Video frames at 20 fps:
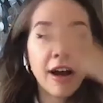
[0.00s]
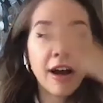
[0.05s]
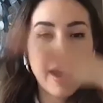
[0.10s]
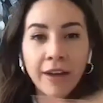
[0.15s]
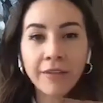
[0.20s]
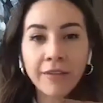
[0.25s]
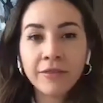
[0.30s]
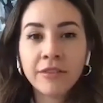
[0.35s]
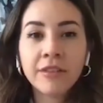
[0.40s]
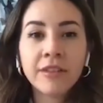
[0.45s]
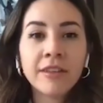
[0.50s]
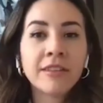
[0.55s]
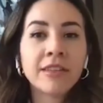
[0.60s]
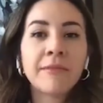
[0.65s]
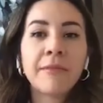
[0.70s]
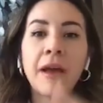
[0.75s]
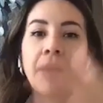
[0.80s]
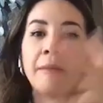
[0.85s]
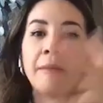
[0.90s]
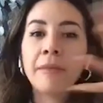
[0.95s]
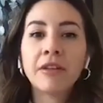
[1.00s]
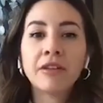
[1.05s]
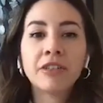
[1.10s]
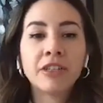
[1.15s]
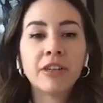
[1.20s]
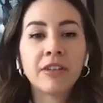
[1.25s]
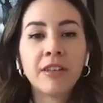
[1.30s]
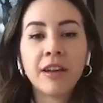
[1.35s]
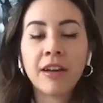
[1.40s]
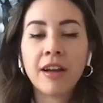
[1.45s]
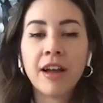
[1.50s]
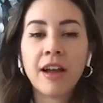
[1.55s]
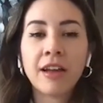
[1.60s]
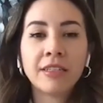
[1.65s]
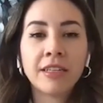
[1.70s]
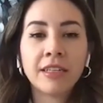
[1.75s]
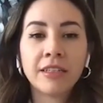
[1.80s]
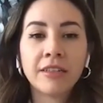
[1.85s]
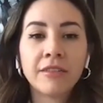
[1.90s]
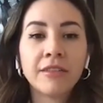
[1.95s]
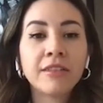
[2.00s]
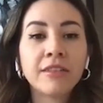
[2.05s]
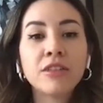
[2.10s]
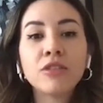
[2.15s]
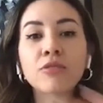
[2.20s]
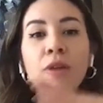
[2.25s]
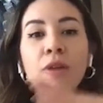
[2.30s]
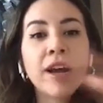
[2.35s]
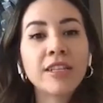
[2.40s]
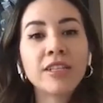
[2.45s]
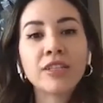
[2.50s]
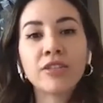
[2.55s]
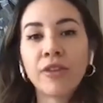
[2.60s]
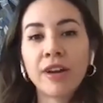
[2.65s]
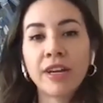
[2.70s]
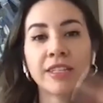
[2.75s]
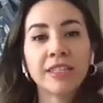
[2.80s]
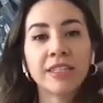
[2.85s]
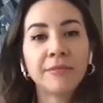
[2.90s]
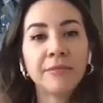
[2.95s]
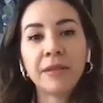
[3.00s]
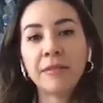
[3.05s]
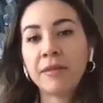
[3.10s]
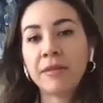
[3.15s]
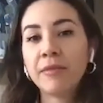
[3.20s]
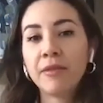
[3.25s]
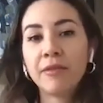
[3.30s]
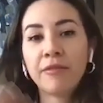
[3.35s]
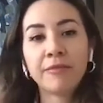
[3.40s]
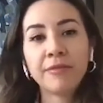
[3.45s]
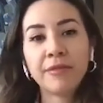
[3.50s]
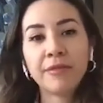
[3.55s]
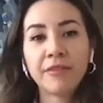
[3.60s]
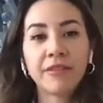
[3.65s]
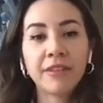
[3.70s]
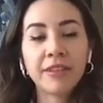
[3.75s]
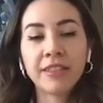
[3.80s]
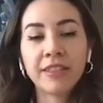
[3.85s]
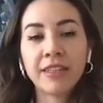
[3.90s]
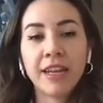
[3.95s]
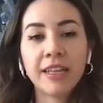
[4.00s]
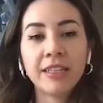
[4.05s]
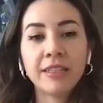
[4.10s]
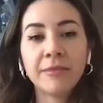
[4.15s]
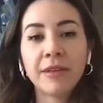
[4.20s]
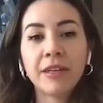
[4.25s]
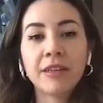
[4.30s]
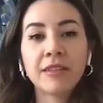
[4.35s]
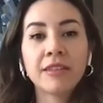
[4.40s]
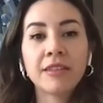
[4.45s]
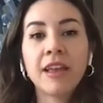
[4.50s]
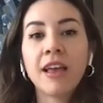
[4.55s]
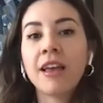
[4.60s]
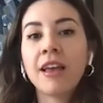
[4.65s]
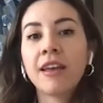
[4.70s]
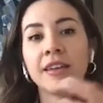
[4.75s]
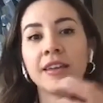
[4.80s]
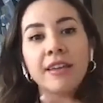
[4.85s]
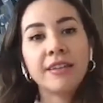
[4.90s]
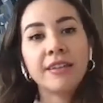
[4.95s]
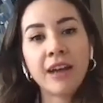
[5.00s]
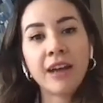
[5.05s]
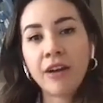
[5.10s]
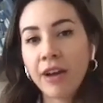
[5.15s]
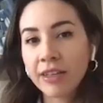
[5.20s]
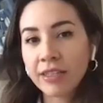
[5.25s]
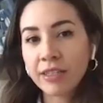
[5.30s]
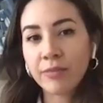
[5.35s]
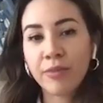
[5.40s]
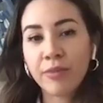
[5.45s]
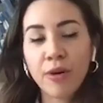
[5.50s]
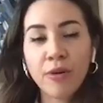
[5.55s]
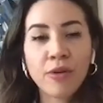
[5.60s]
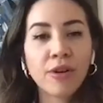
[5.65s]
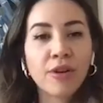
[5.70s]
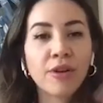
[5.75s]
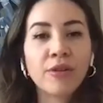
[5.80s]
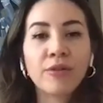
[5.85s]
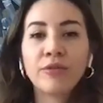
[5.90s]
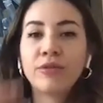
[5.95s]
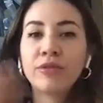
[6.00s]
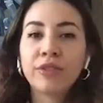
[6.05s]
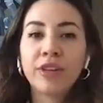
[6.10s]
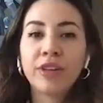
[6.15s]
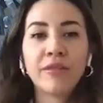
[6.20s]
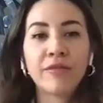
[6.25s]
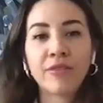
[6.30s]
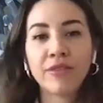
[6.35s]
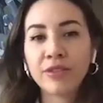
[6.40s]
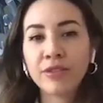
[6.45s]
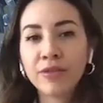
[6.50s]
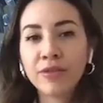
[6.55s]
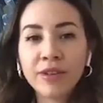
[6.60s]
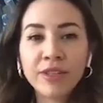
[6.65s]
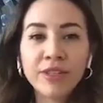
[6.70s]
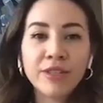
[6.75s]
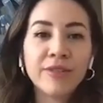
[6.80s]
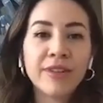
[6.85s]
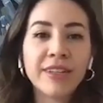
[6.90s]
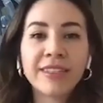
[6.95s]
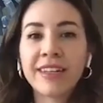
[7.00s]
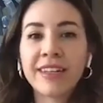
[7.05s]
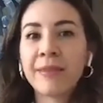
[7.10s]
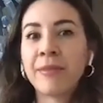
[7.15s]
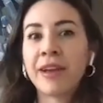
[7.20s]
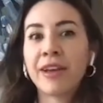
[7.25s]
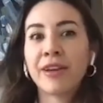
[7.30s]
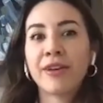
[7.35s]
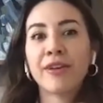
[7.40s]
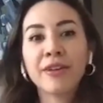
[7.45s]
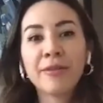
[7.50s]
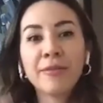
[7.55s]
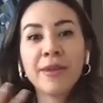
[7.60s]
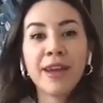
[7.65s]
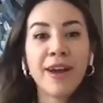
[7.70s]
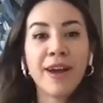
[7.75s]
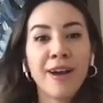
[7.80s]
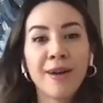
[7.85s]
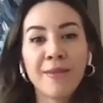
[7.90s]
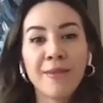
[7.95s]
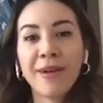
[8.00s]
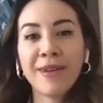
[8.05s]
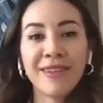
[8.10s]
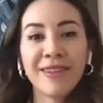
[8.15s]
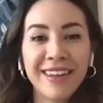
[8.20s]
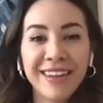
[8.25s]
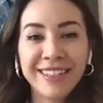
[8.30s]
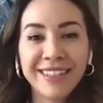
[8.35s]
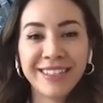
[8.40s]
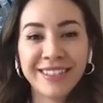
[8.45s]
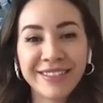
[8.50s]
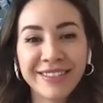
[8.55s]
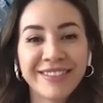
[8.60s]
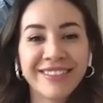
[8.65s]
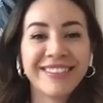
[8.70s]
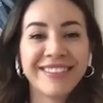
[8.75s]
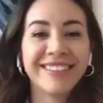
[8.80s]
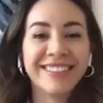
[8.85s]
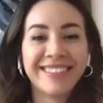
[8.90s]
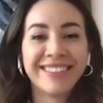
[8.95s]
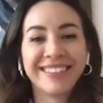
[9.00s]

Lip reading: after this, I'm happy to share that contact. This is why it's great to meet people from different states, because he now has a broker who's looking for storage units, and I'm like, hook me up. I need to.